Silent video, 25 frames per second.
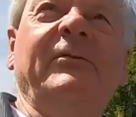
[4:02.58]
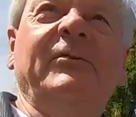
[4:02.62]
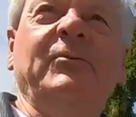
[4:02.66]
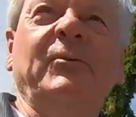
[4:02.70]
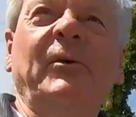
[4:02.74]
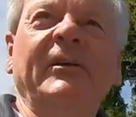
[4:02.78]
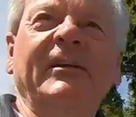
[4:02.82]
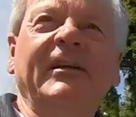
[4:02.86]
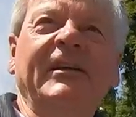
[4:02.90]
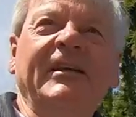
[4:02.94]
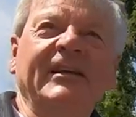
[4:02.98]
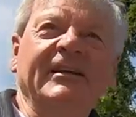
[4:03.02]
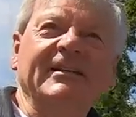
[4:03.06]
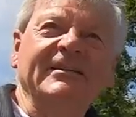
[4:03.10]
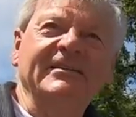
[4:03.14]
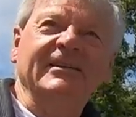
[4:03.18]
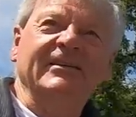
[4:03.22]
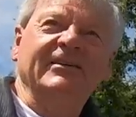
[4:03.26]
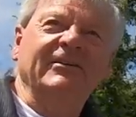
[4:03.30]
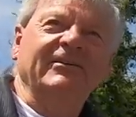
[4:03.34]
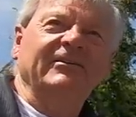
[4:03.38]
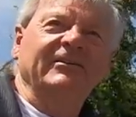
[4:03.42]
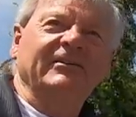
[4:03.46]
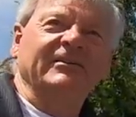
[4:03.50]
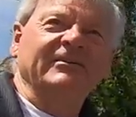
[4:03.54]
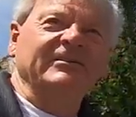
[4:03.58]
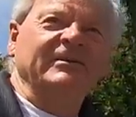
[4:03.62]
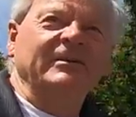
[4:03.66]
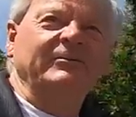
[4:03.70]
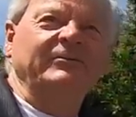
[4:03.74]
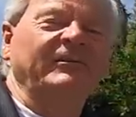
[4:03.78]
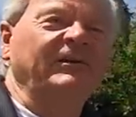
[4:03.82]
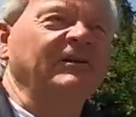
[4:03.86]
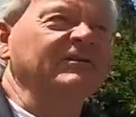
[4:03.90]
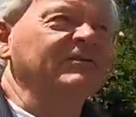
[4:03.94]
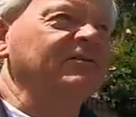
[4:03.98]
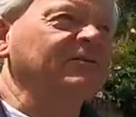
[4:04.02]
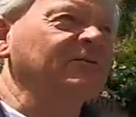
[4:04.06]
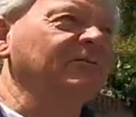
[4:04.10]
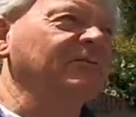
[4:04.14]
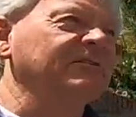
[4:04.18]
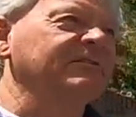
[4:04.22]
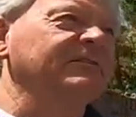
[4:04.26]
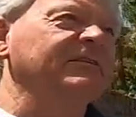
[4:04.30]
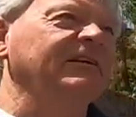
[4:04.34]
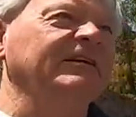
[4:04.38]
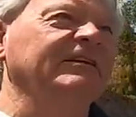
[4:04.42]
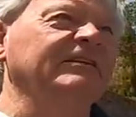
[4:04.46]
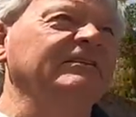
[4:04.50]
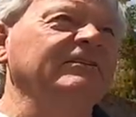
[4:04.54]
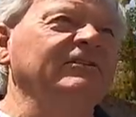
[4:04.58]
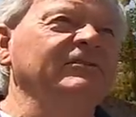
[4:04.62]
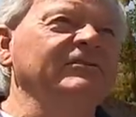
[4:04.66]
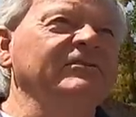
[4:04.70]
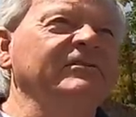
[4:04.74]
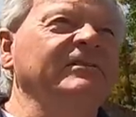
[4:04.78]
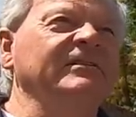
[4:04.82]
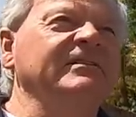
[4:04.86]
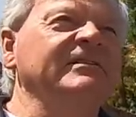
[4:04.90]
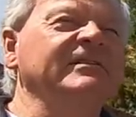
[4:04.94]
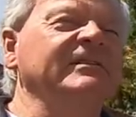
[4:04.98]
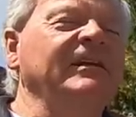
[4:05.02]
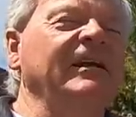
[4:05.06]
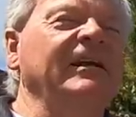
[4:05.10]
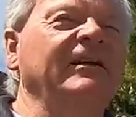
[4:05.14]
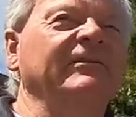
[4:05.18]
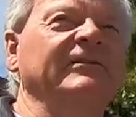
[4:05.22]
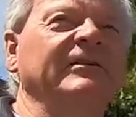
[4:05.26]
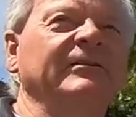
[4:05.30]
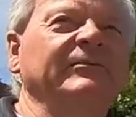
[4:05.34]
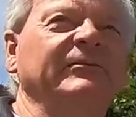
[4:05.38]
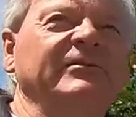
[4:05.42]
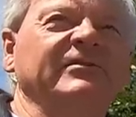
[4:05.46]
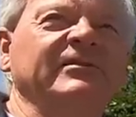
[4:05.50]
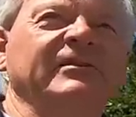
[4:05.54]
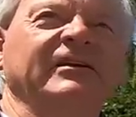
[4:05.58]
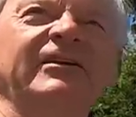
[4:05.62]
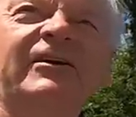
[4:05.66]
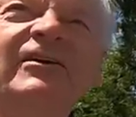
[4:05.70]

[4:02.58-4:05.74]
twenty years ago. Oh, it, as of soon course. As they closed this down, it must